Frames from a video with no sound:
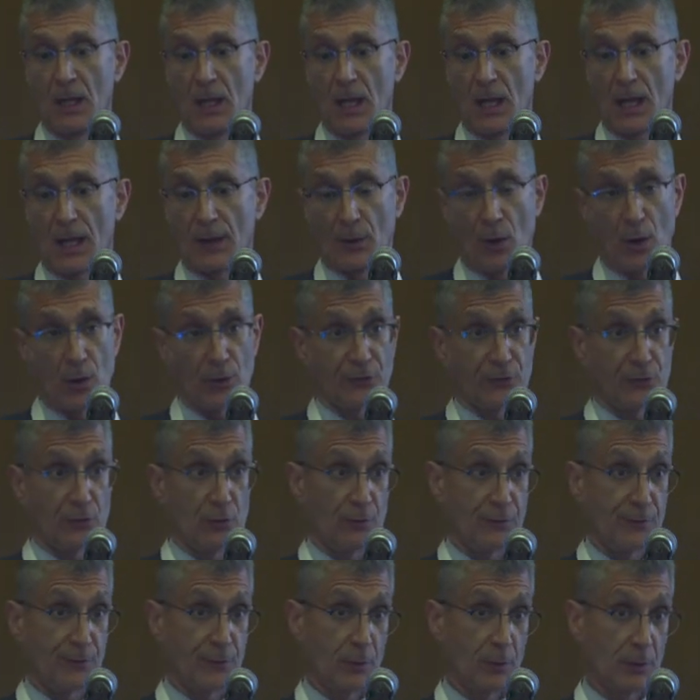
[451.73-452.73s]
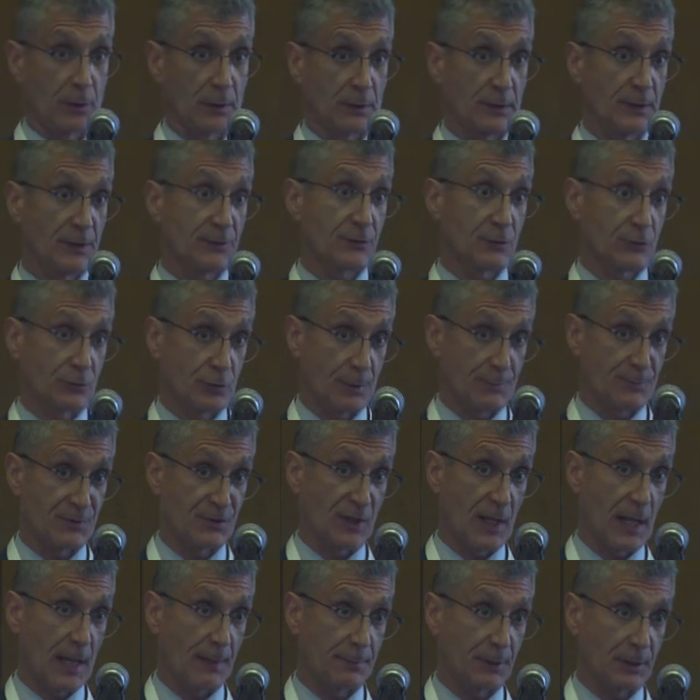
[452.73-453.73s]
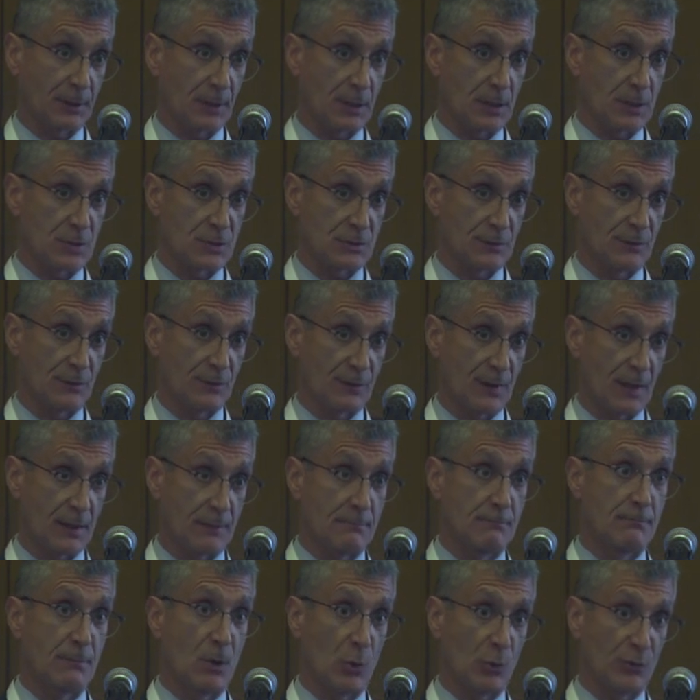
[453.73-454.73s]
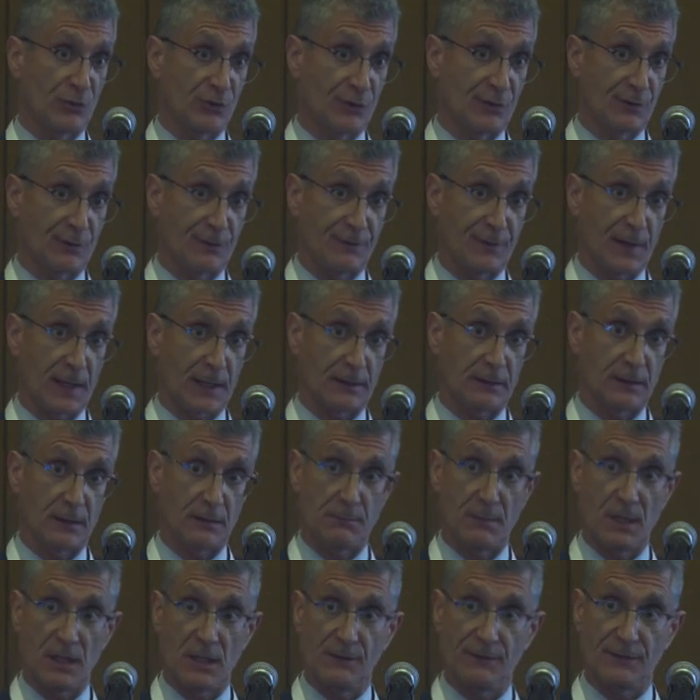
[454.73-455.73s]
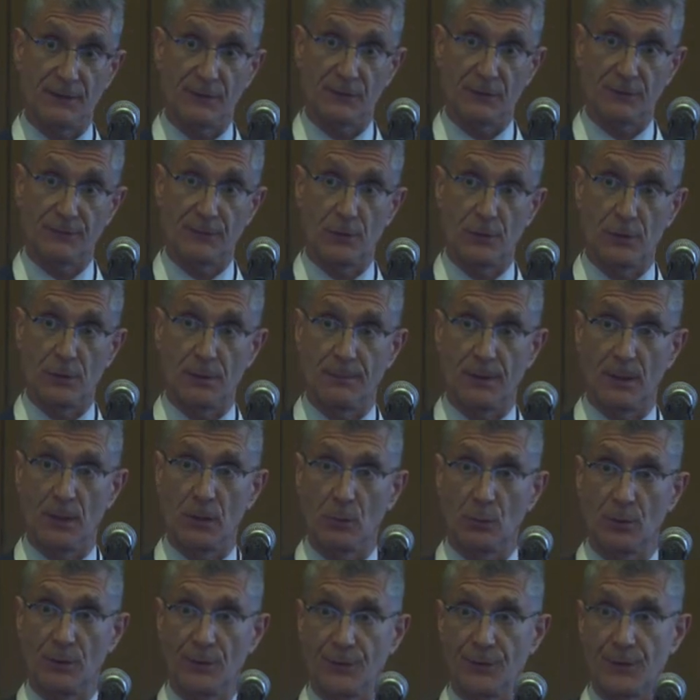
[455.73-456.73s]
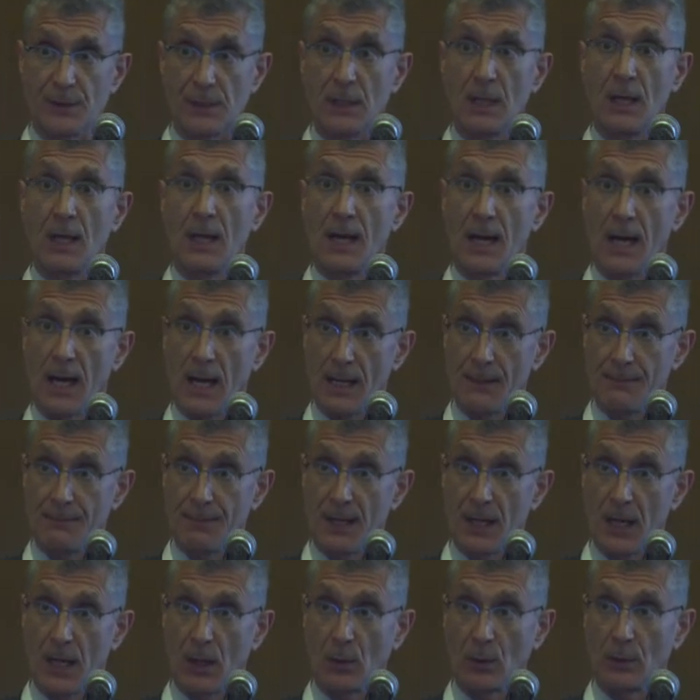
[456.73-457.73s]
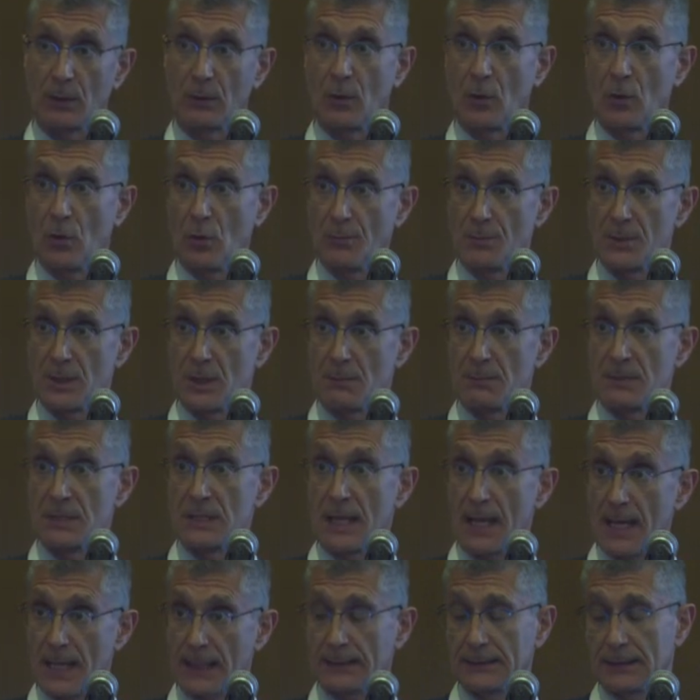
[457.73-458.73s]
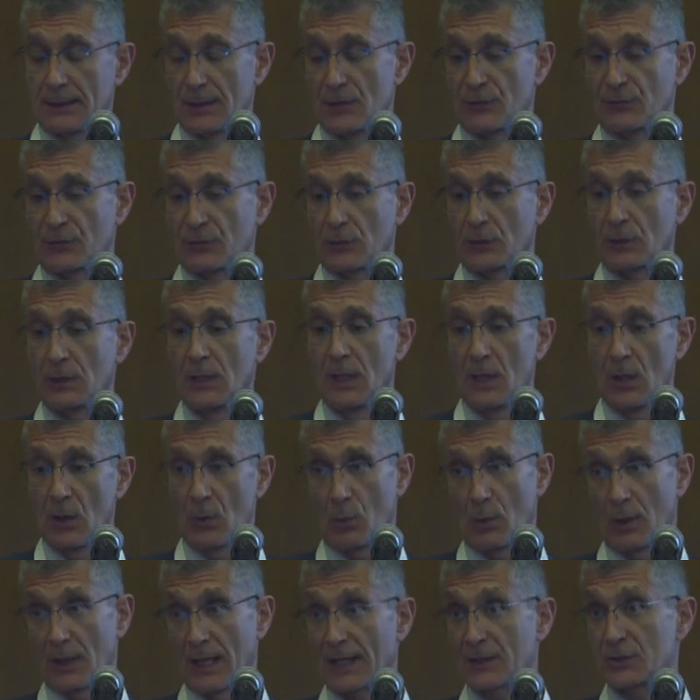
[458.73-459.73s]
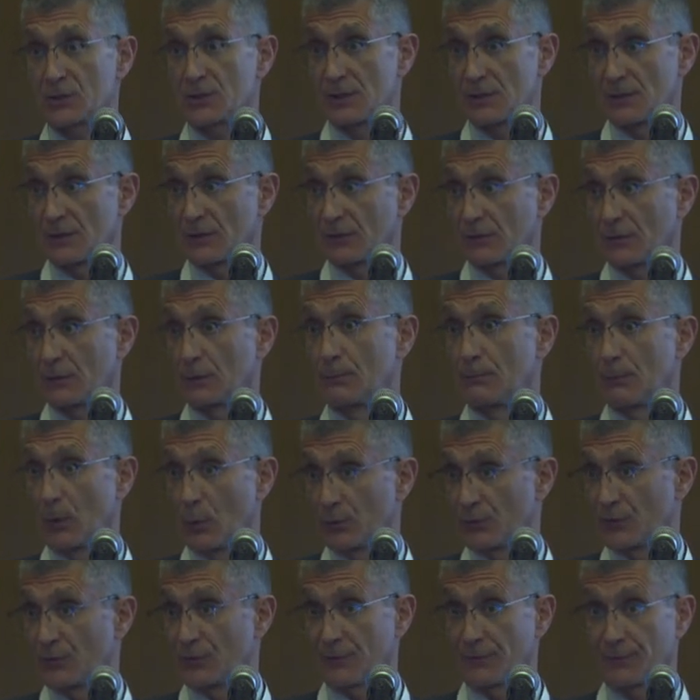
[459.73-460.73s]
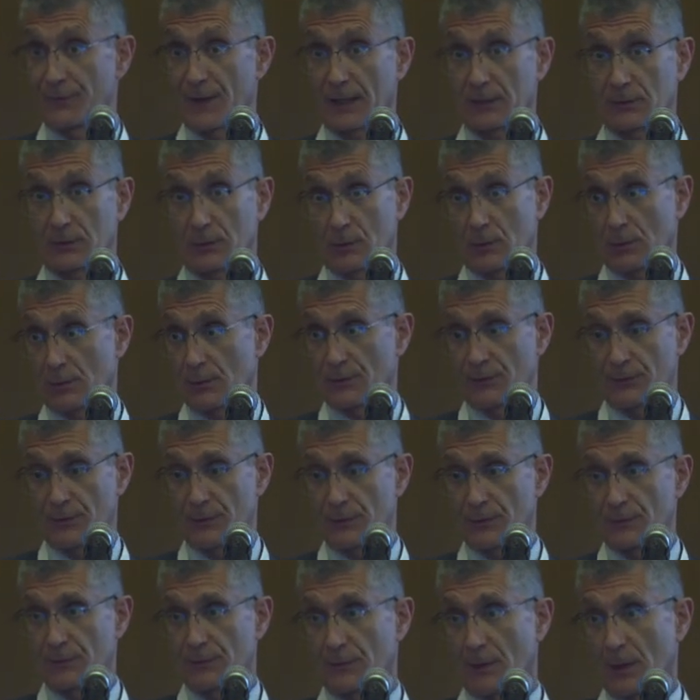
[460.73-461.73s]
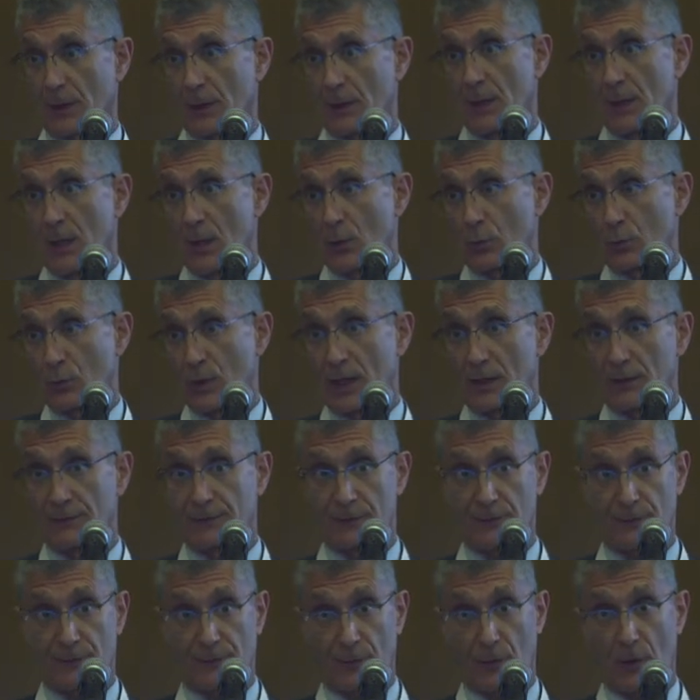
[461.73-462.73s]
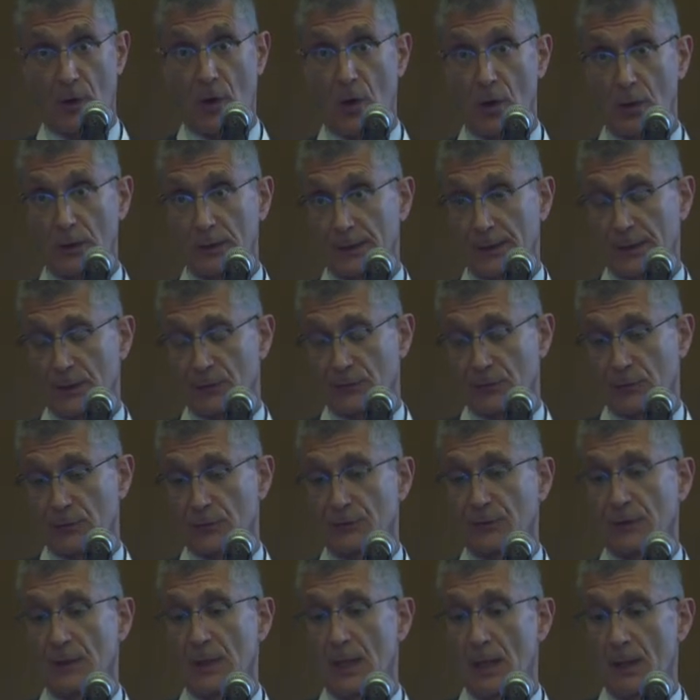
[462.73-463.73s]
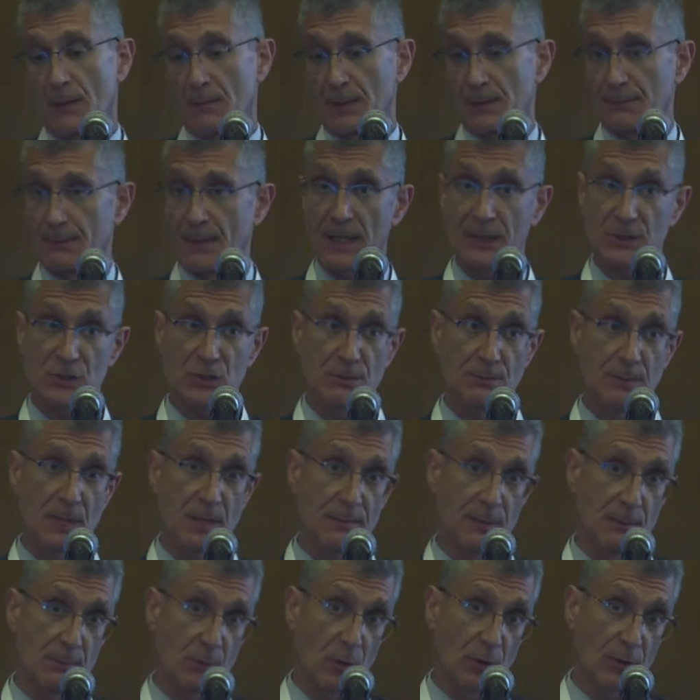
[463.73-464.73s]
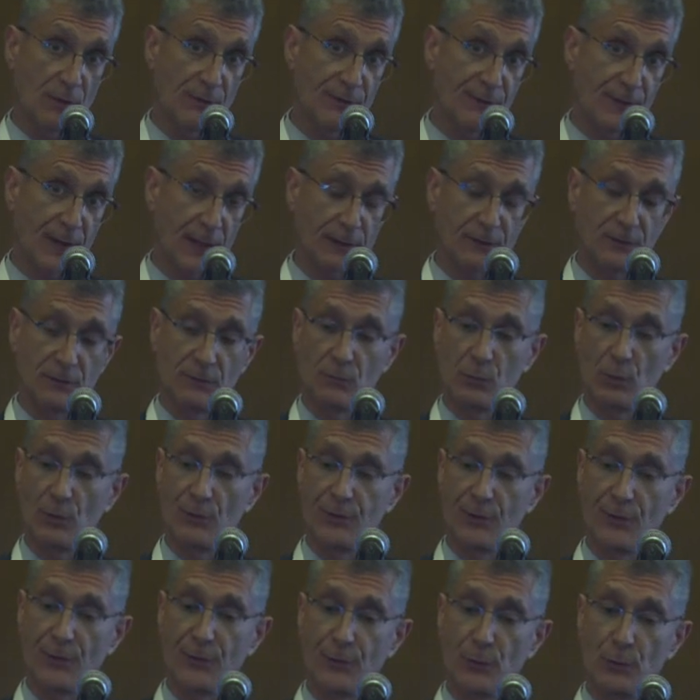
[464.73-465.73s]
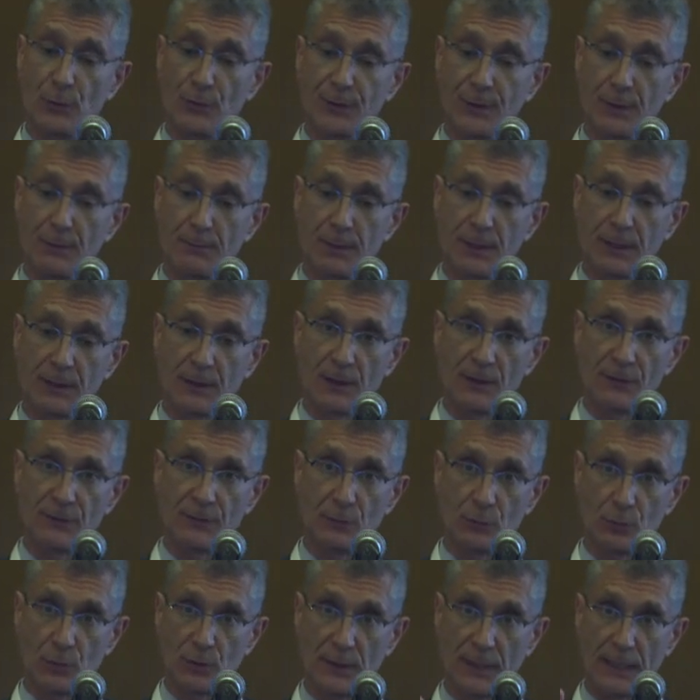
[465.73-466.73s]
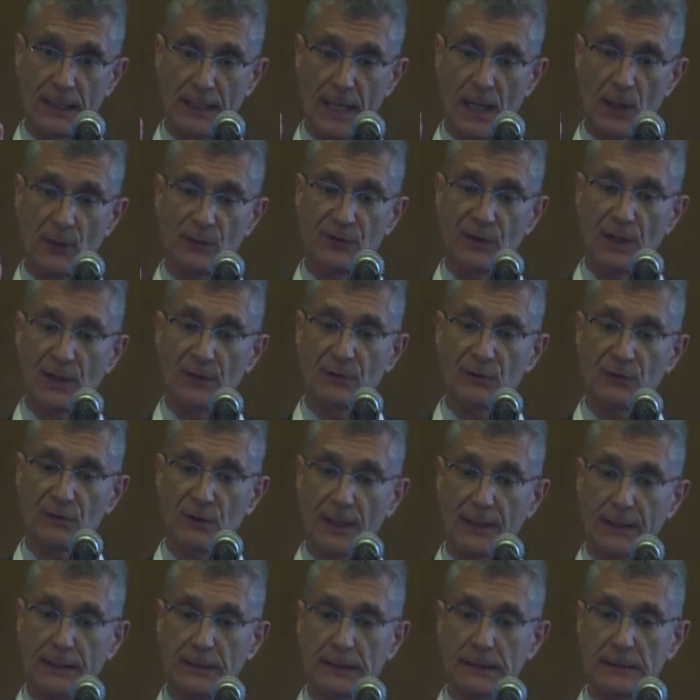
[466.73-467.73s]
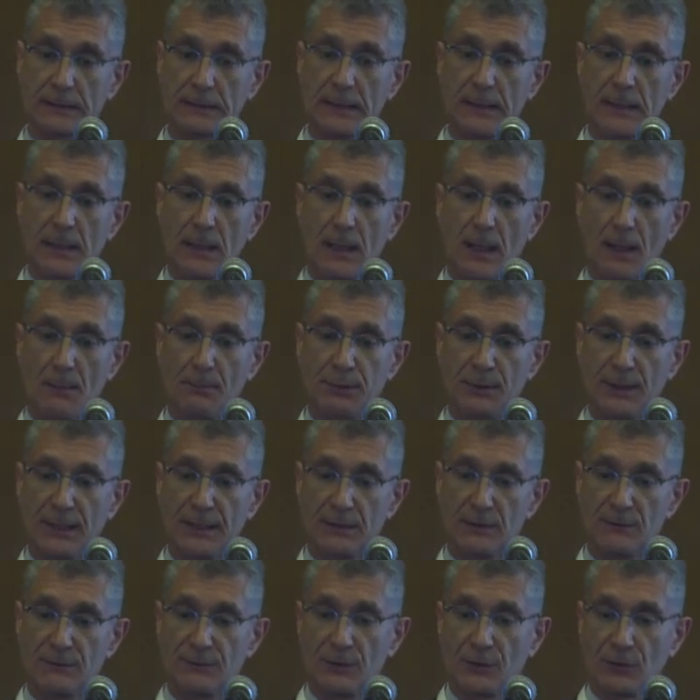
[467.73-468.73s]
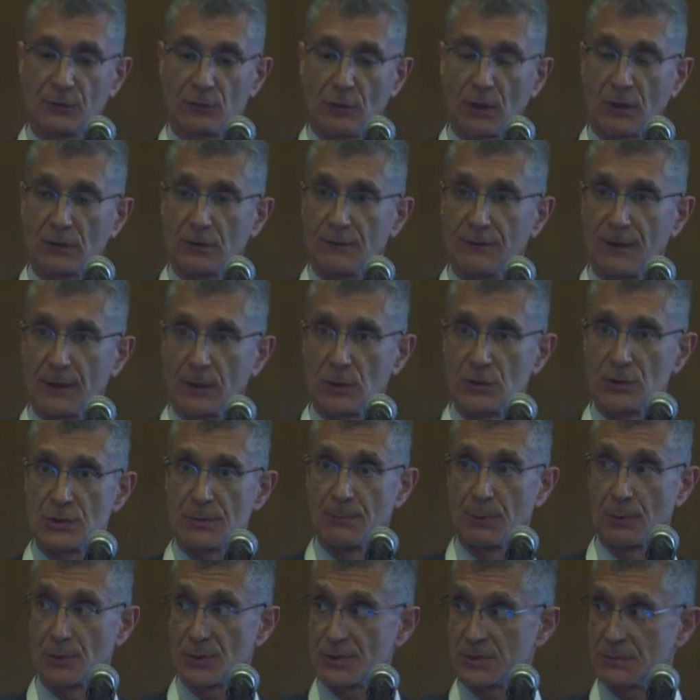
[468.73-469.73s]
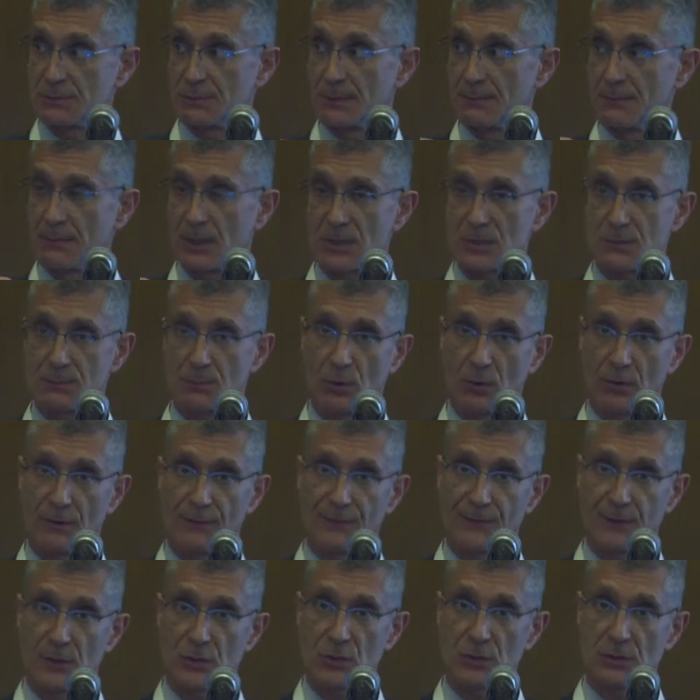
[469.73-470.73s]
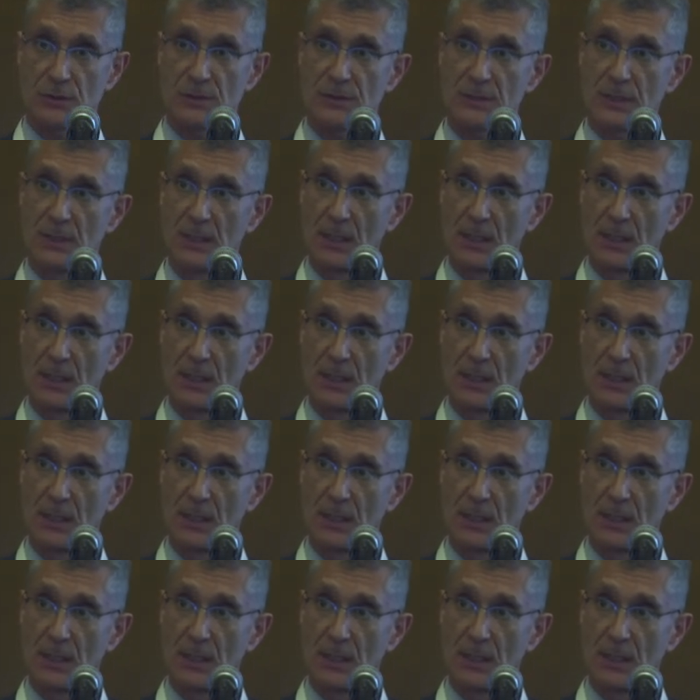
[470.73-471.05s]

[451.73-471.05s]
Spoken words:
And also for lithotripsy applications, that Moses effect that many of us have heard about with the high-power chromium YAG laser, well, actually this Moses effect, of course, is relevant for all lasers. It actually may be more effective with the thulium because it really allows that second ablative destructive energy burst to be much more efficient.